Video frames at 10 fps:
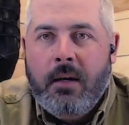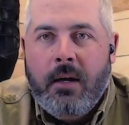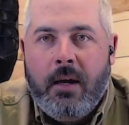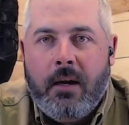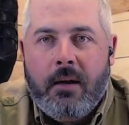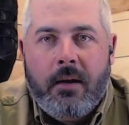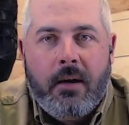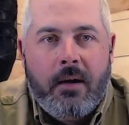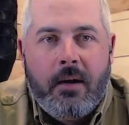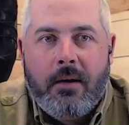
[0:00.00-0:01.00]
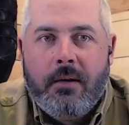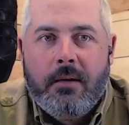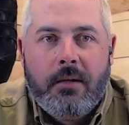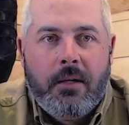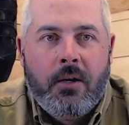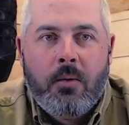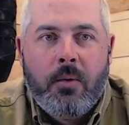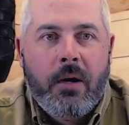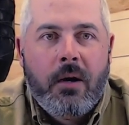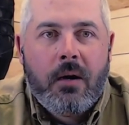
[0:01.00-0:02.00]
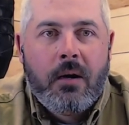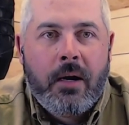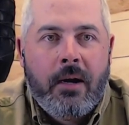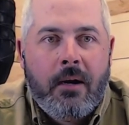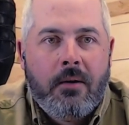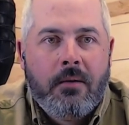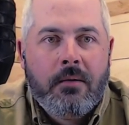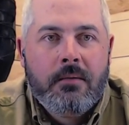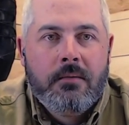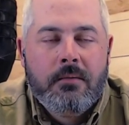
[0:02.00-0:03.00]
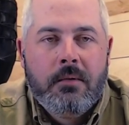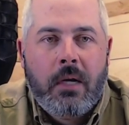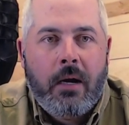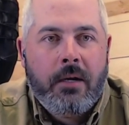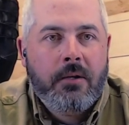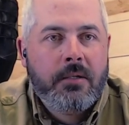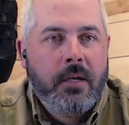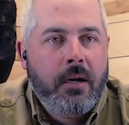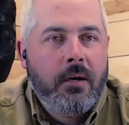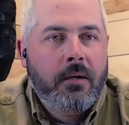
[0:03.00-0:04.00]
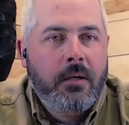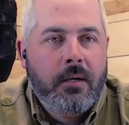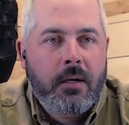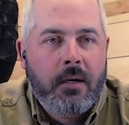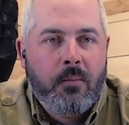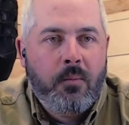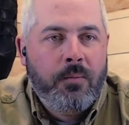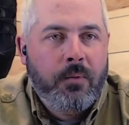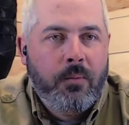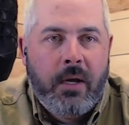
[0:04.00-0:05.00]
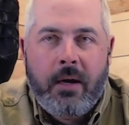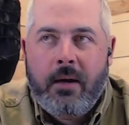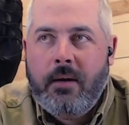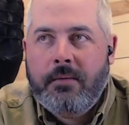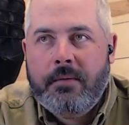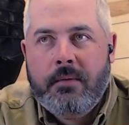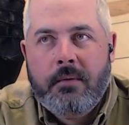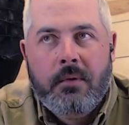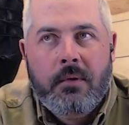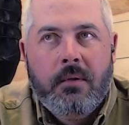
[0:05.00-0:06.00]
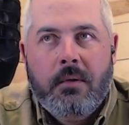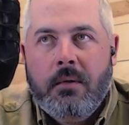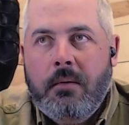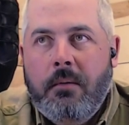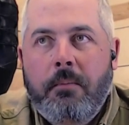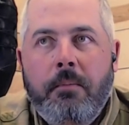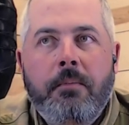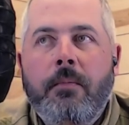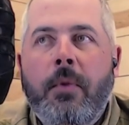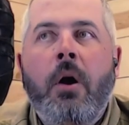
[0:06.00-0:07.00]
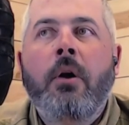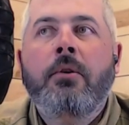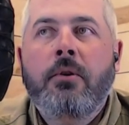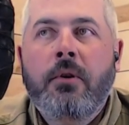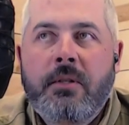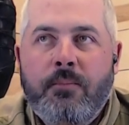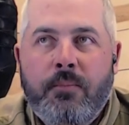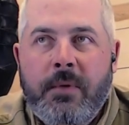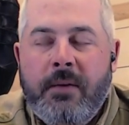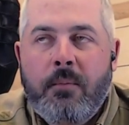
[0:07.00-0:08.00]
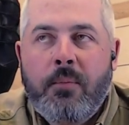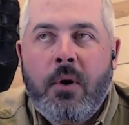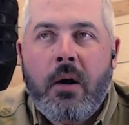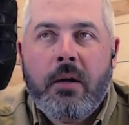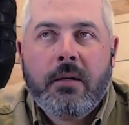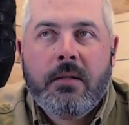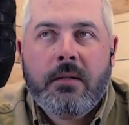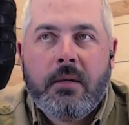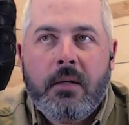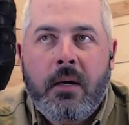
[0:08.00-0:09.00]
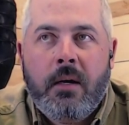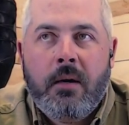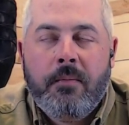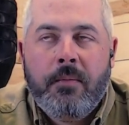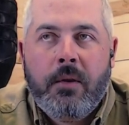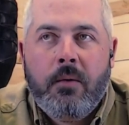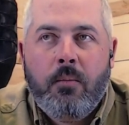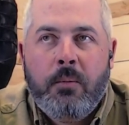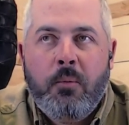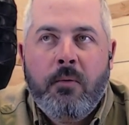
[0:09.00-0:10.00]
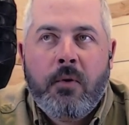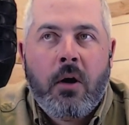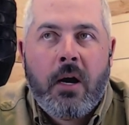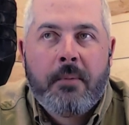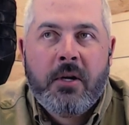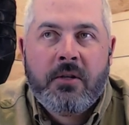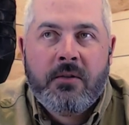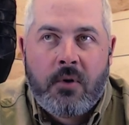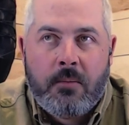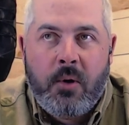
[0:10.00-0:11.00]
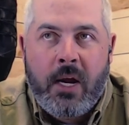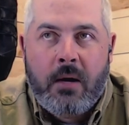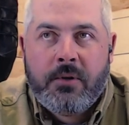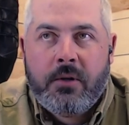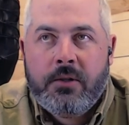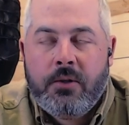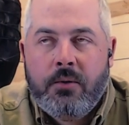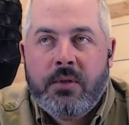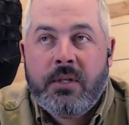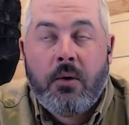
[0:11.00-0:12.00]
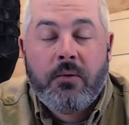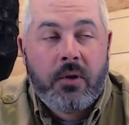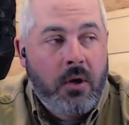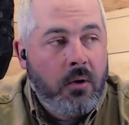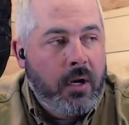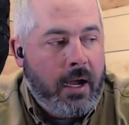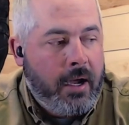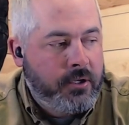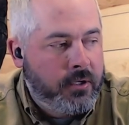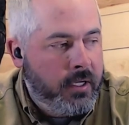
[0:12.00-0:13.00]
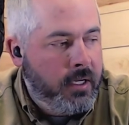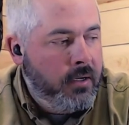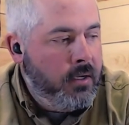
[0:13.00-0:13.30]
And here we are now, 9 years later. We have hundreds of different products. We moved all operations from New Hampshire to South Dakota, actually.